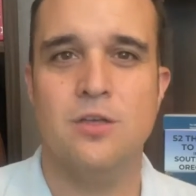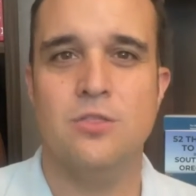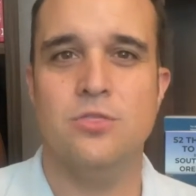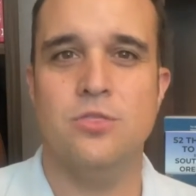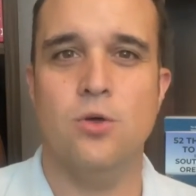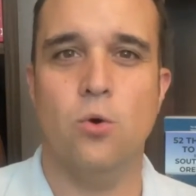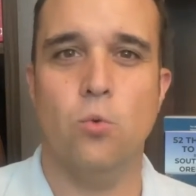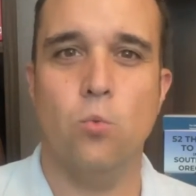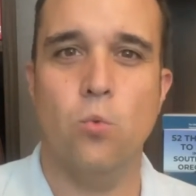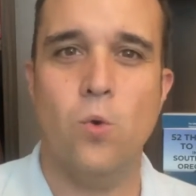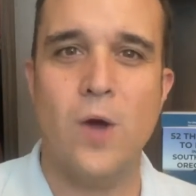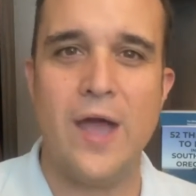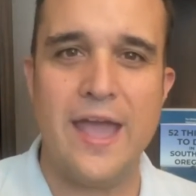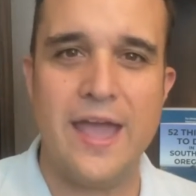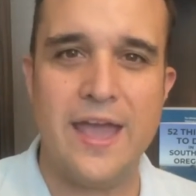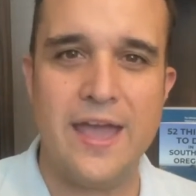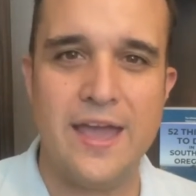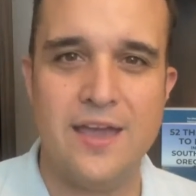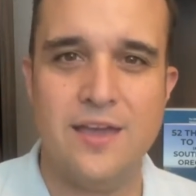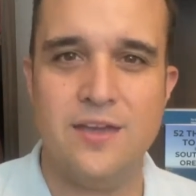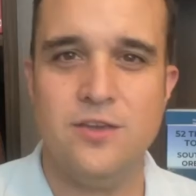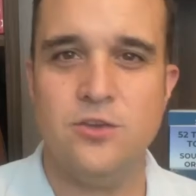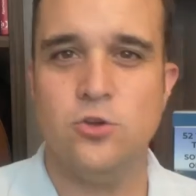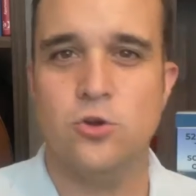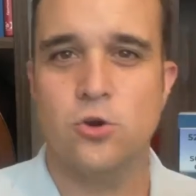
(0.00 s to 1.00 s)
the way
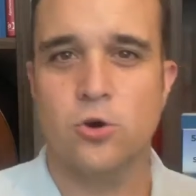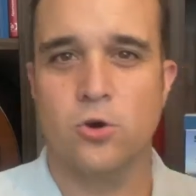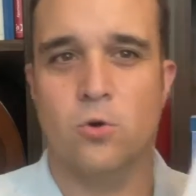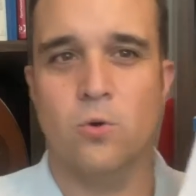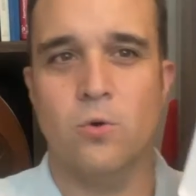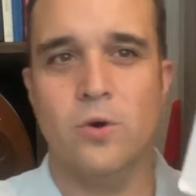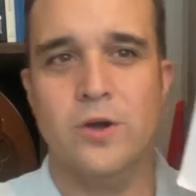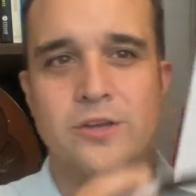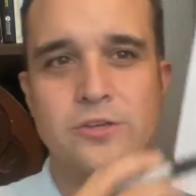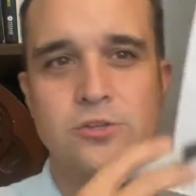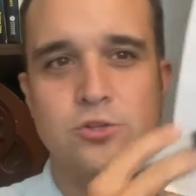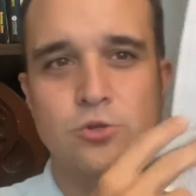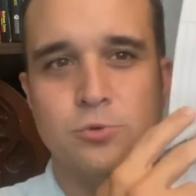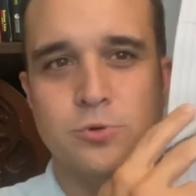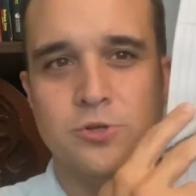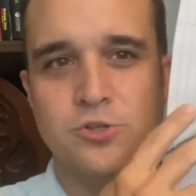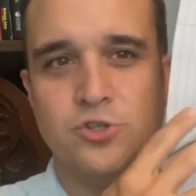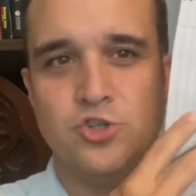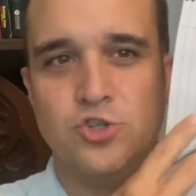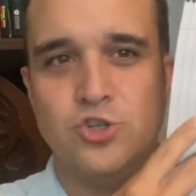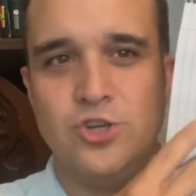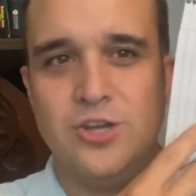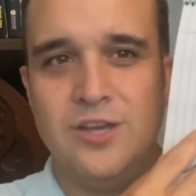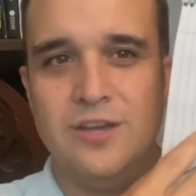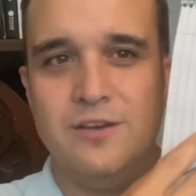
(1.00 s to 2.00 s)
you're going to
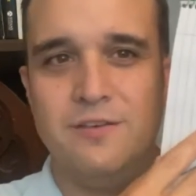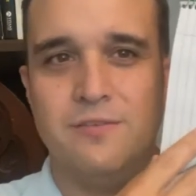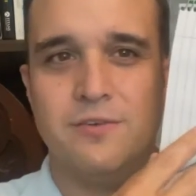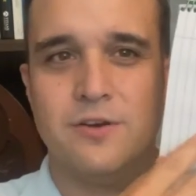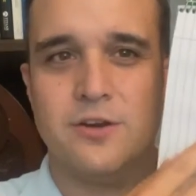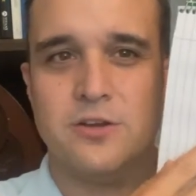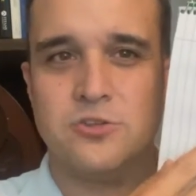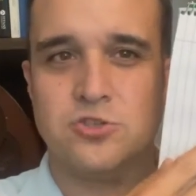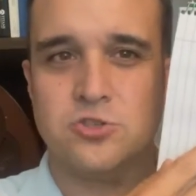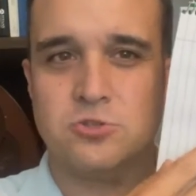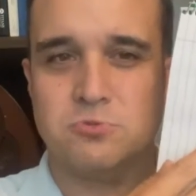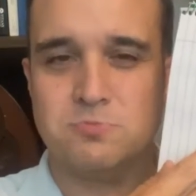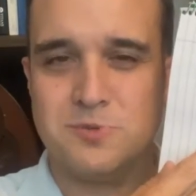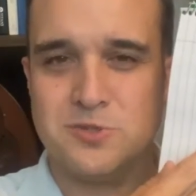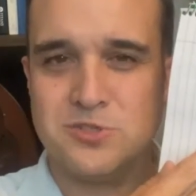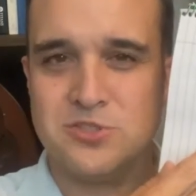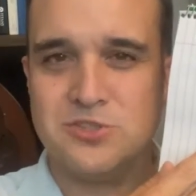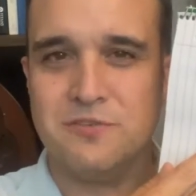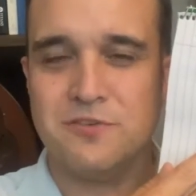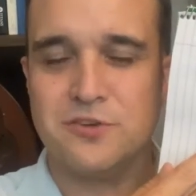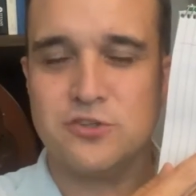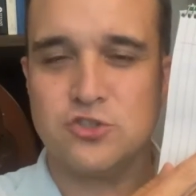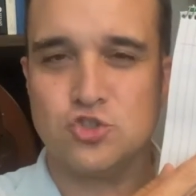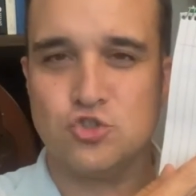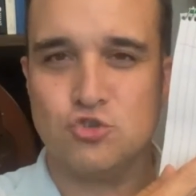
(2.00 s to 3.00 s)
achieve a
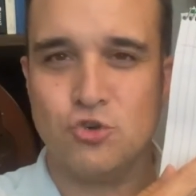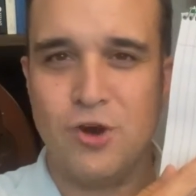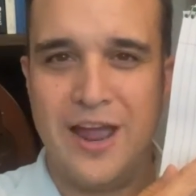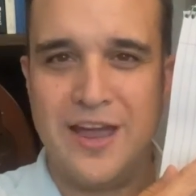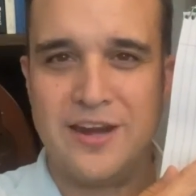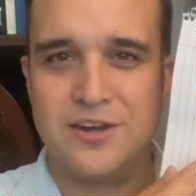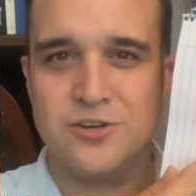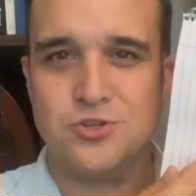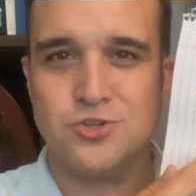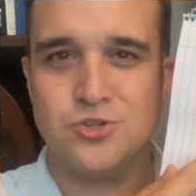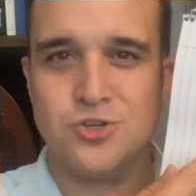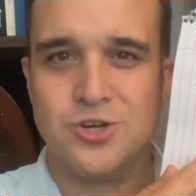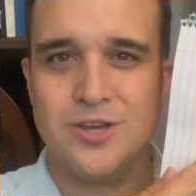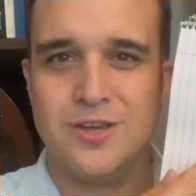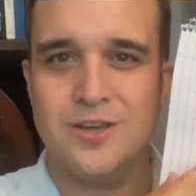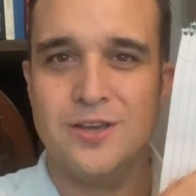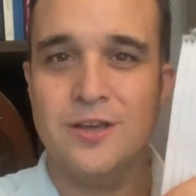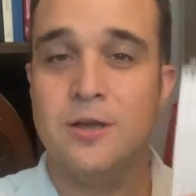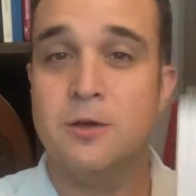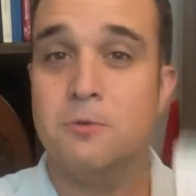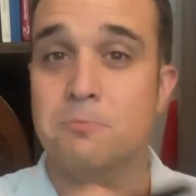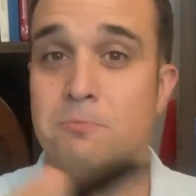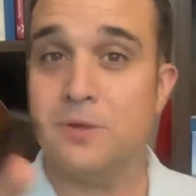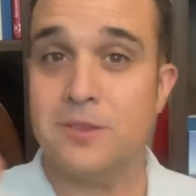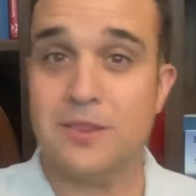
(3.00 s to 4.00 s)
specific strategy.
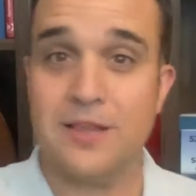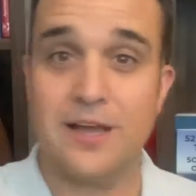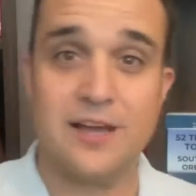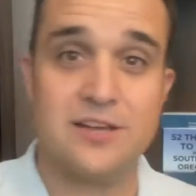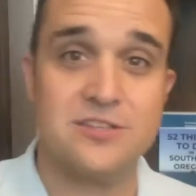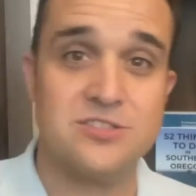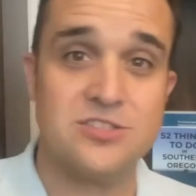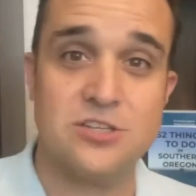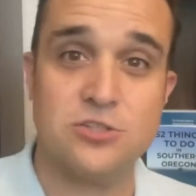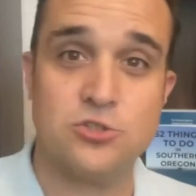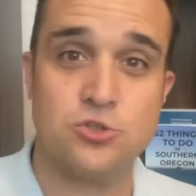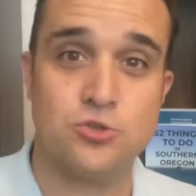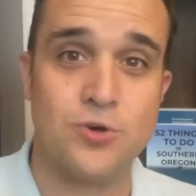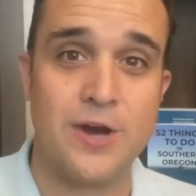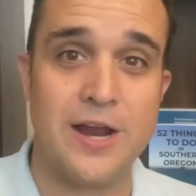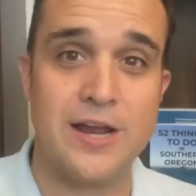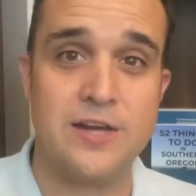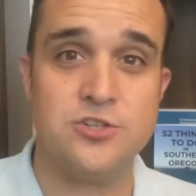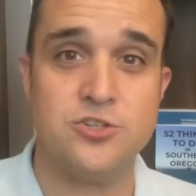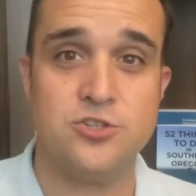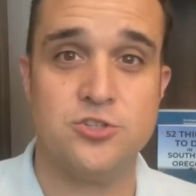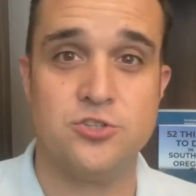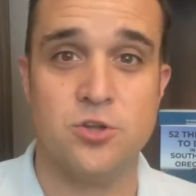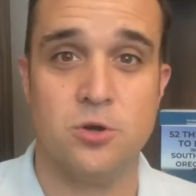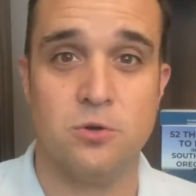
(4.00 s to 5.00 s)
But like I said,
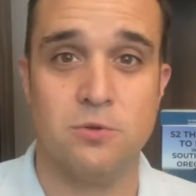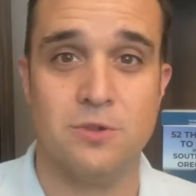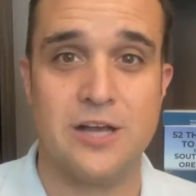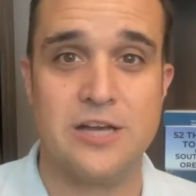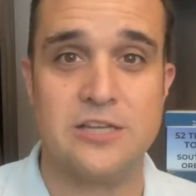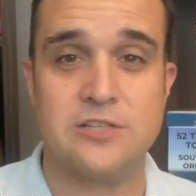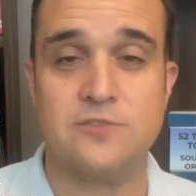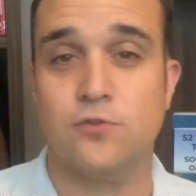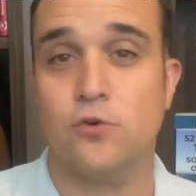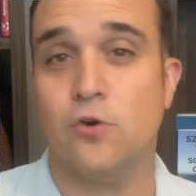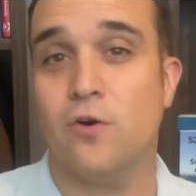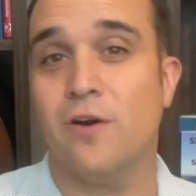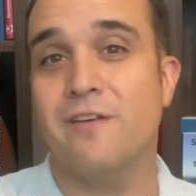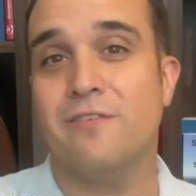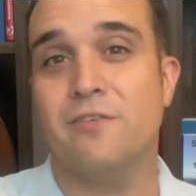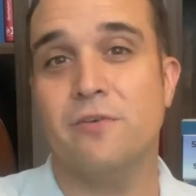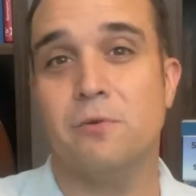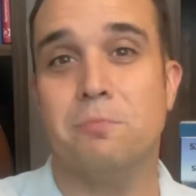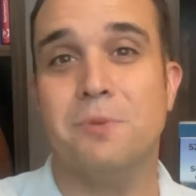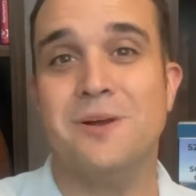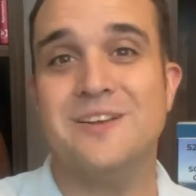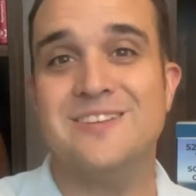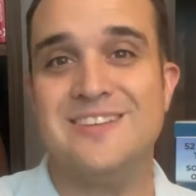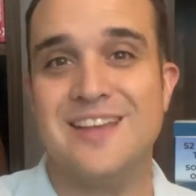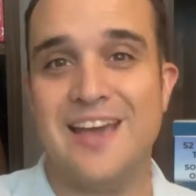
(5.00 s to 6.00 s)
strategies don't last forever,
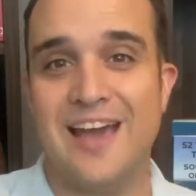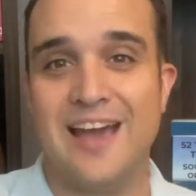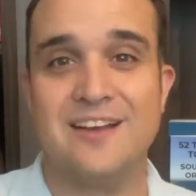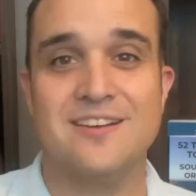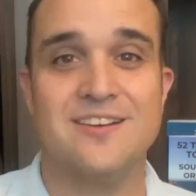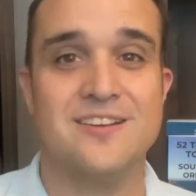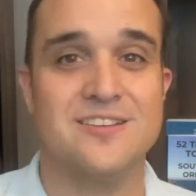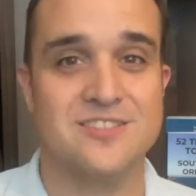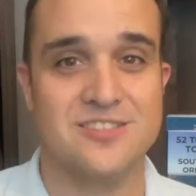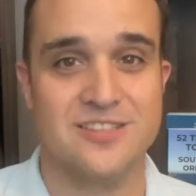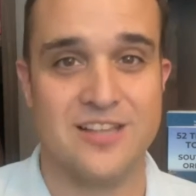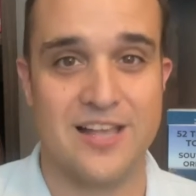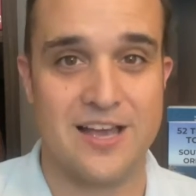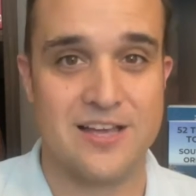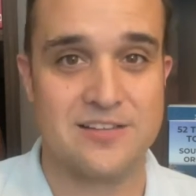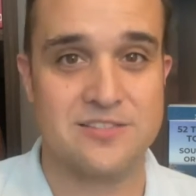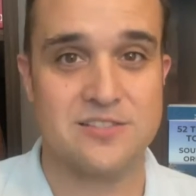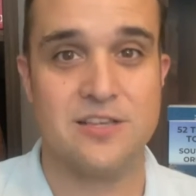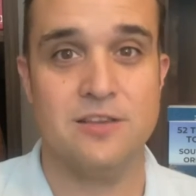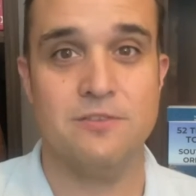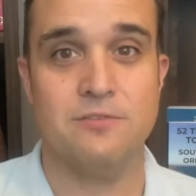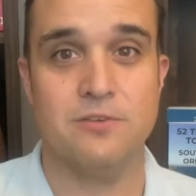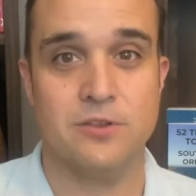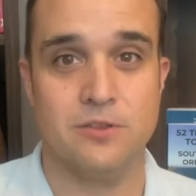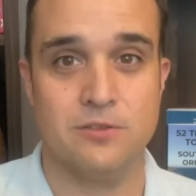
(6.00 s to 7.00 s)
but tactics
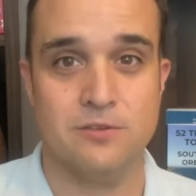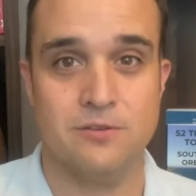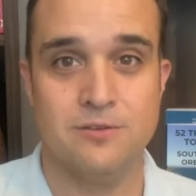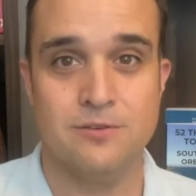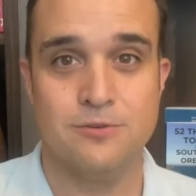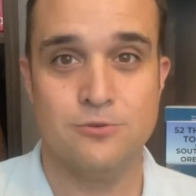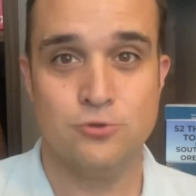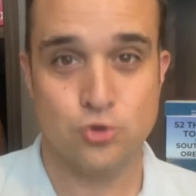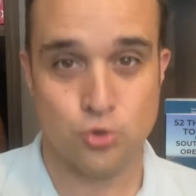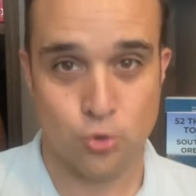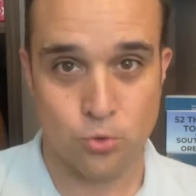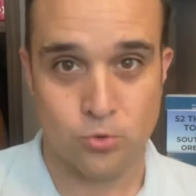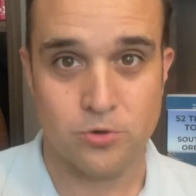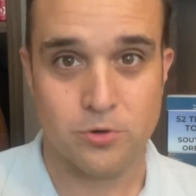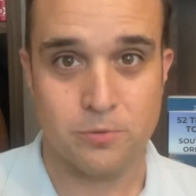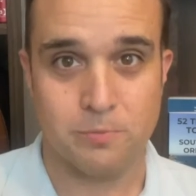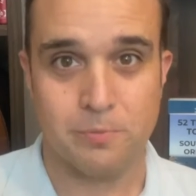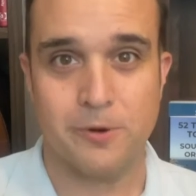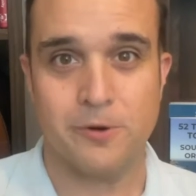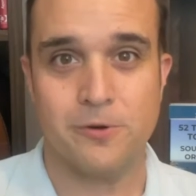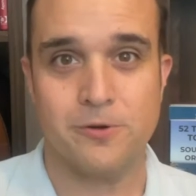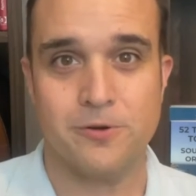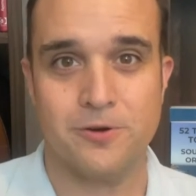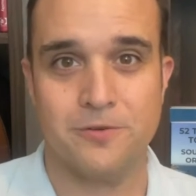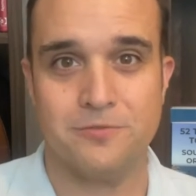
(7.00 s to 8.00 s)
last even shorter
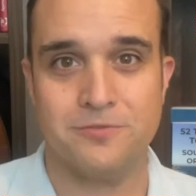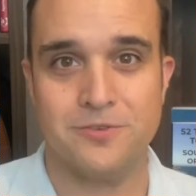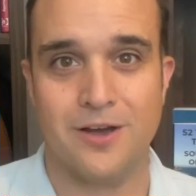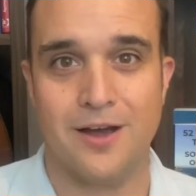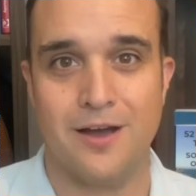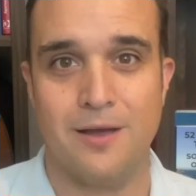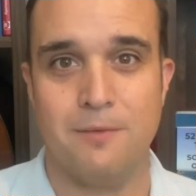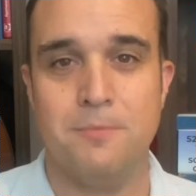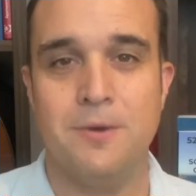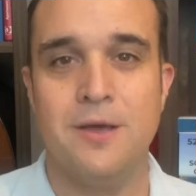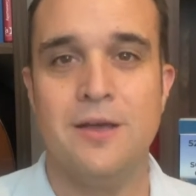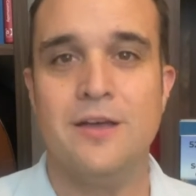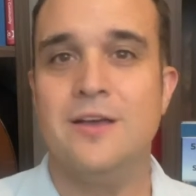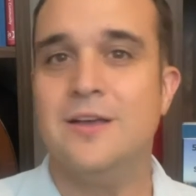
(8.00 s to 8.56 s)
period of time.